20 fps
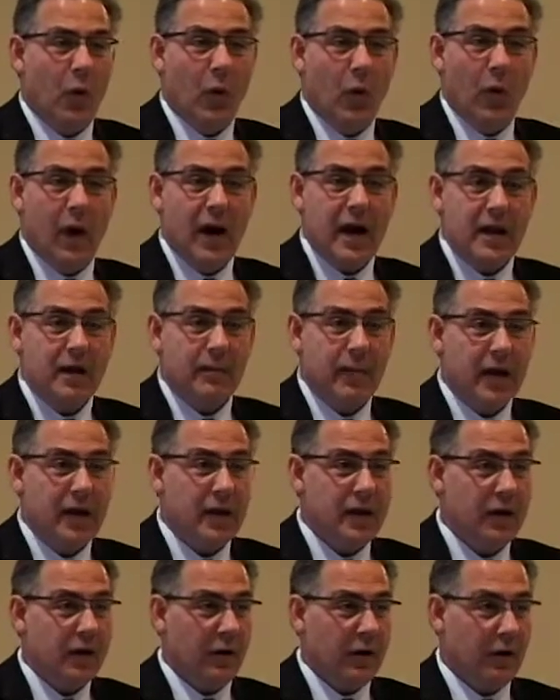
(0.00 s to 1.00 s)
Why am I
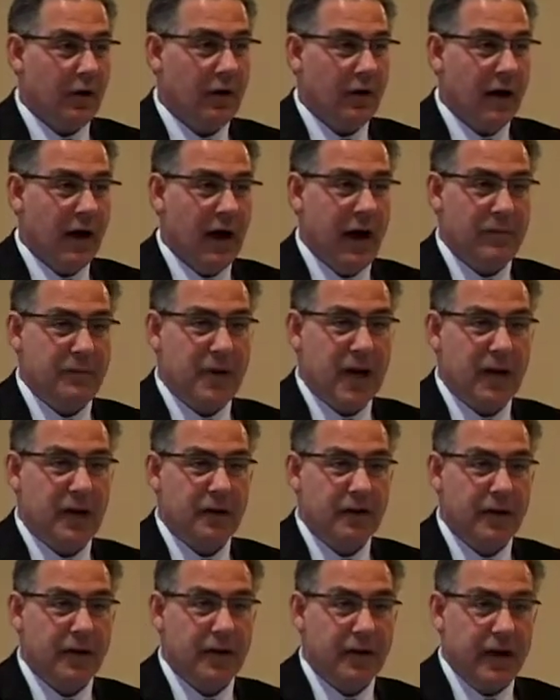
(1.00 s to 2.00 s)
here? I'm not a
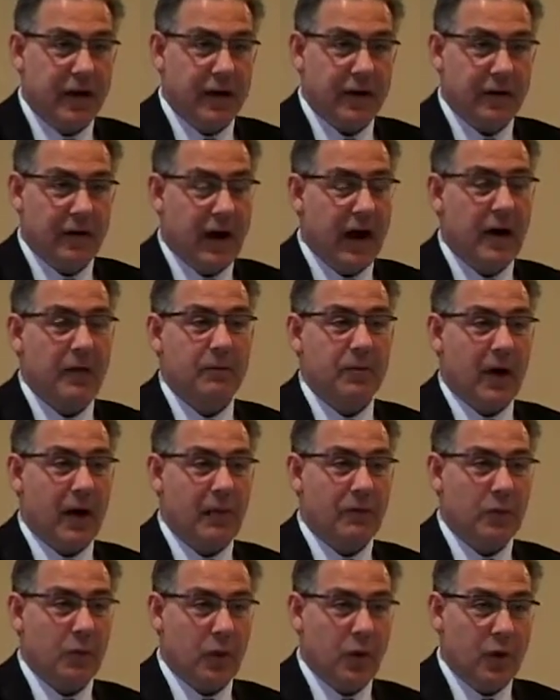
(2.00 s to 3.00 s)
litigator.
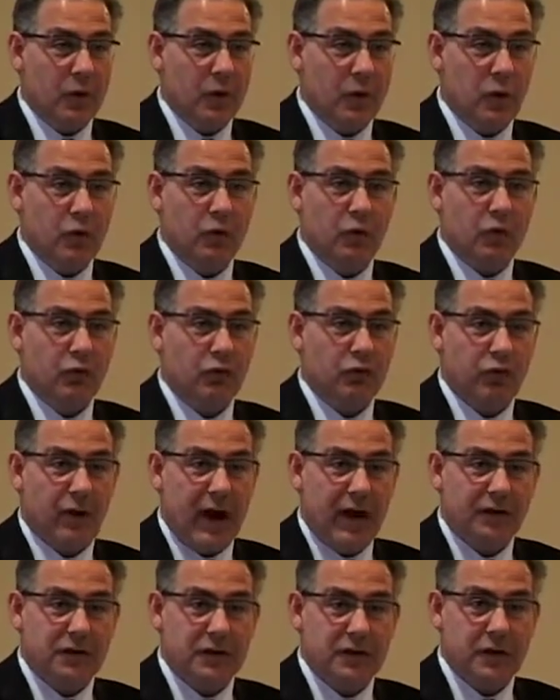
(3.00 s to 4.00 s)
I'm the one who
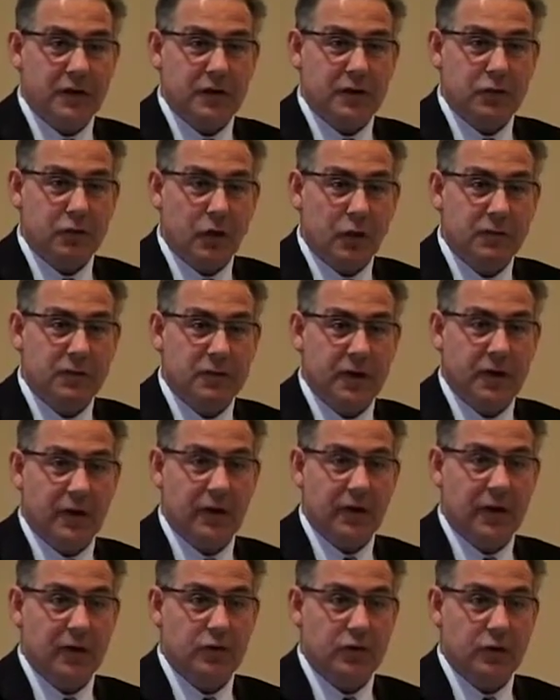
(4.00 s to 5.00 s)
drafts these terms and
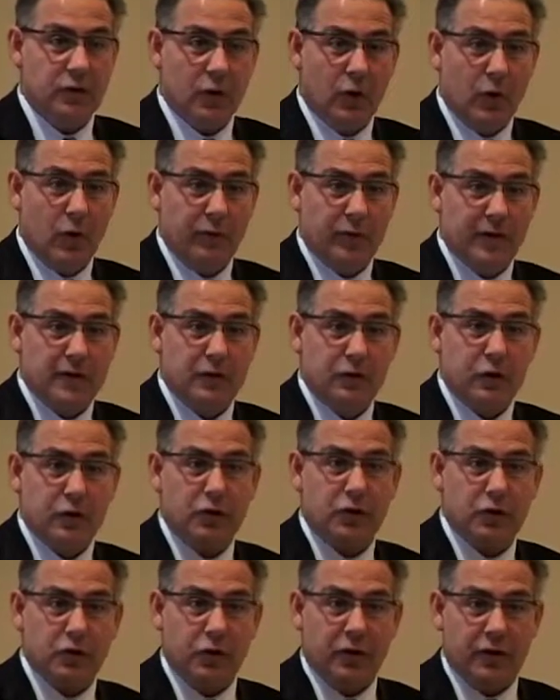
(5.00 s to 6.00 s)
conditions. Oh, this
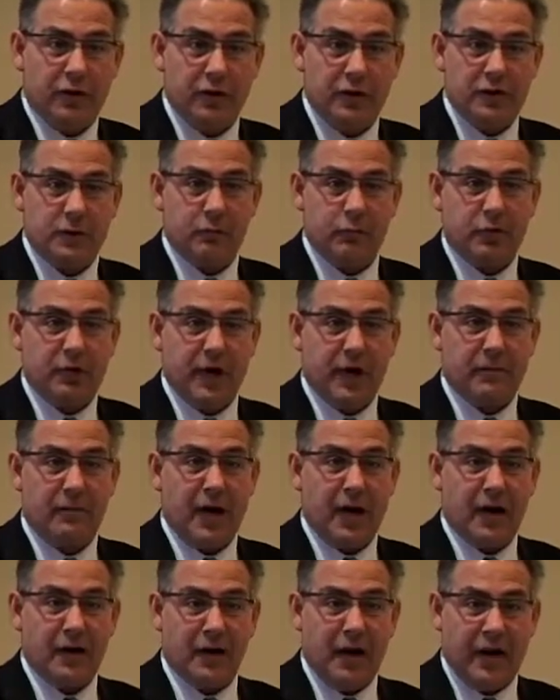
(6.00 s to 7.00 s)
looks good. This will protect
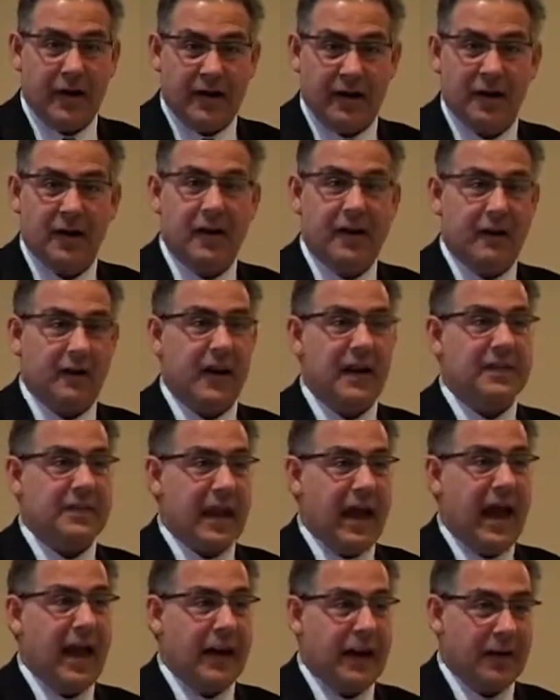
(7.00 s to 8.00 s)
my client. Let's
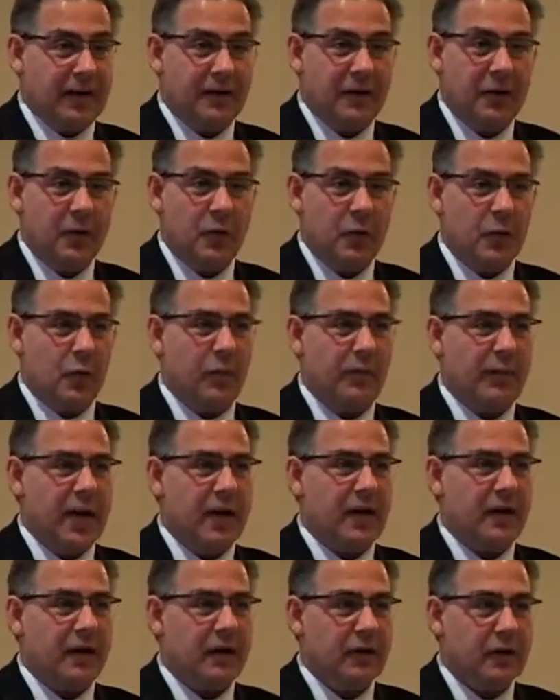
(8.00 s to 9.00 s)
add it. We'll
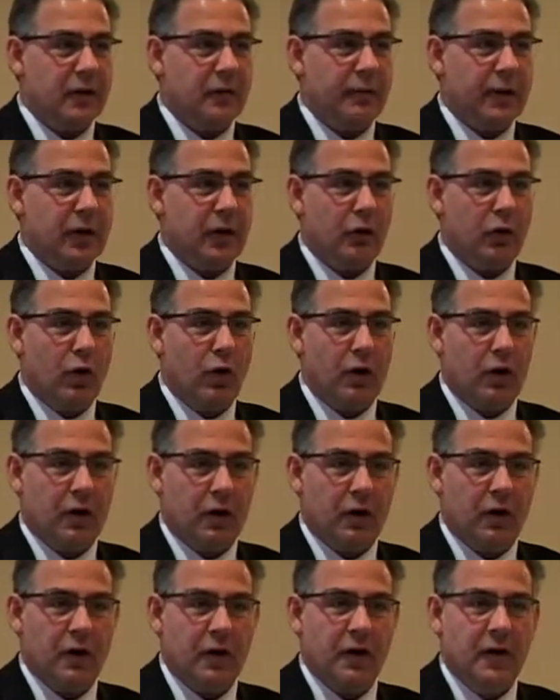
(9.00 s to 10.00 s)
make it a little bit
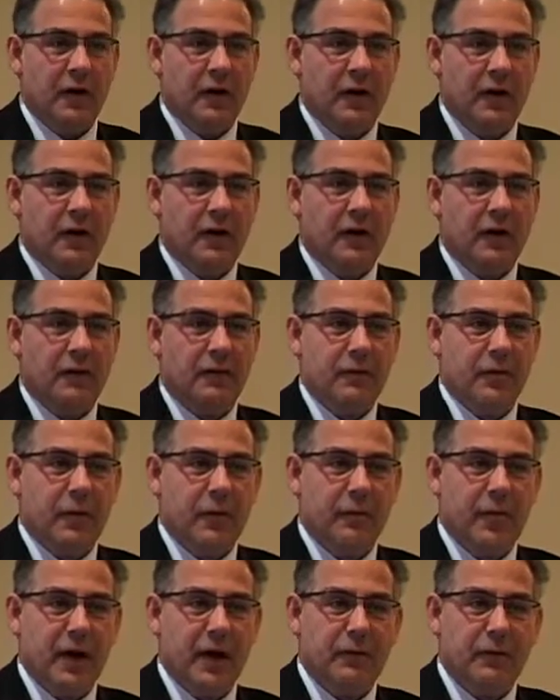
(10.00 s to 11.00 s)
longer for
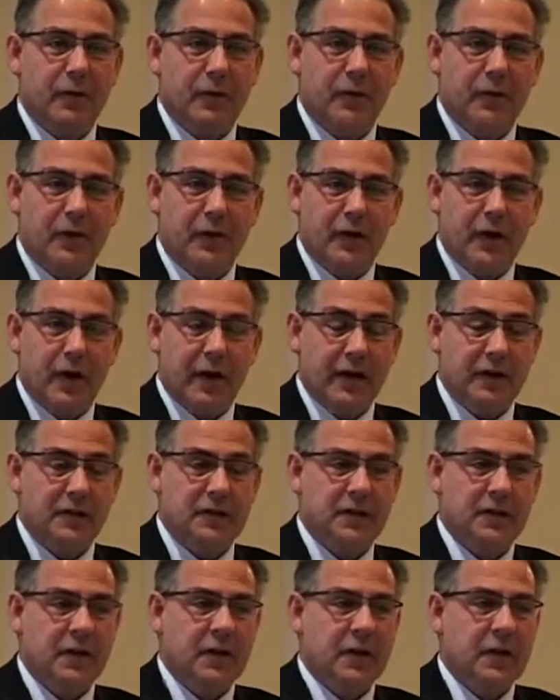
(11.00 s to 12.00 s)
the benefit of the
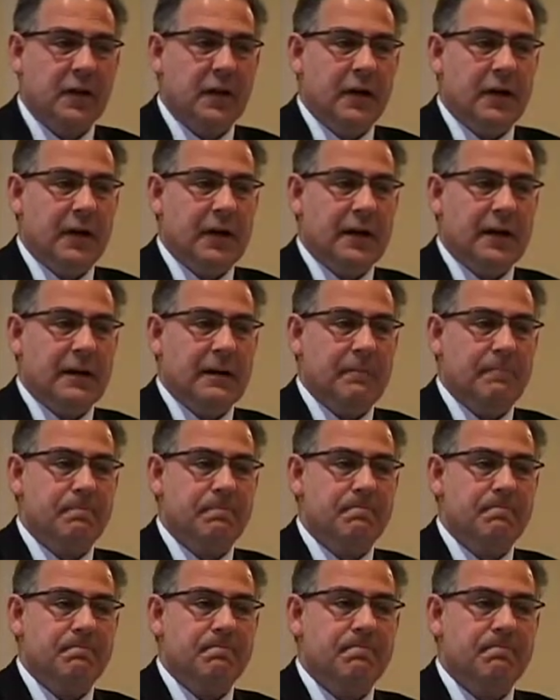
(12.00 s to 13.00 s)
clients.
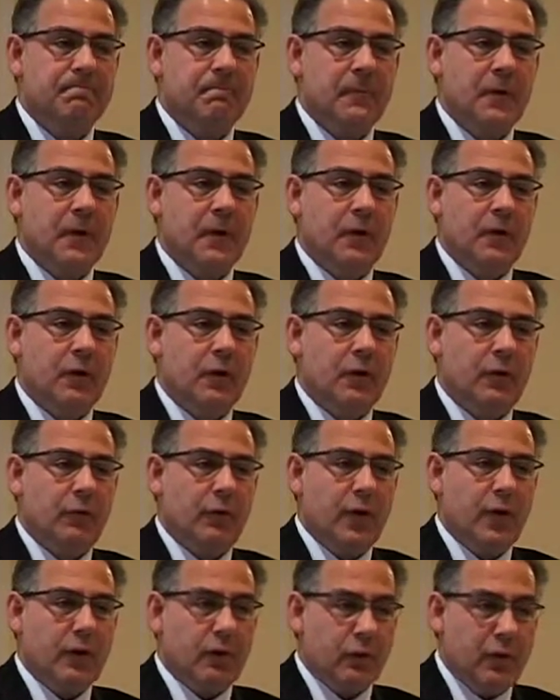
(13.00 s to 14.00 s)

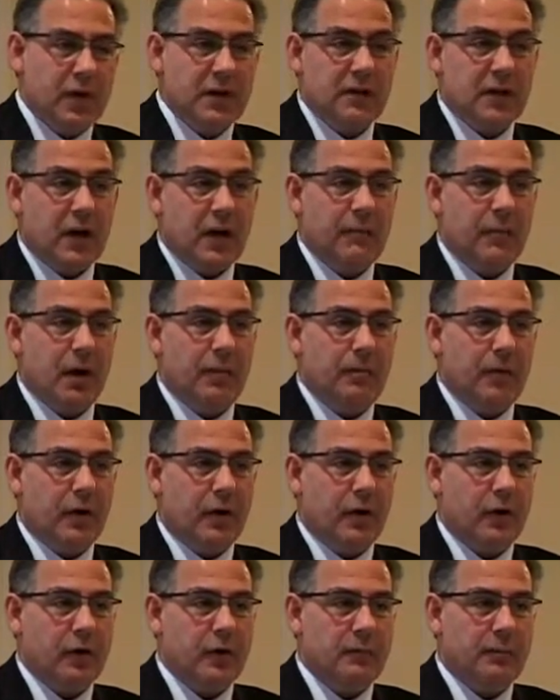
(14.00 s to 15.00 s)
The reason I'm up
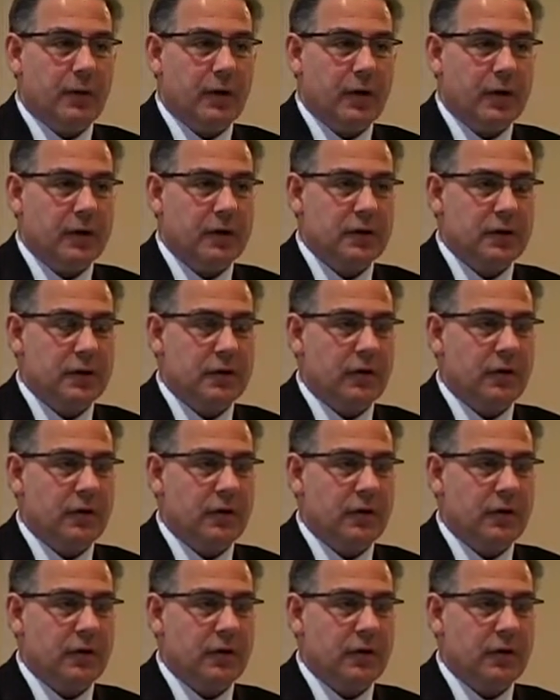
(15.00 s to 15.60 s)
here is because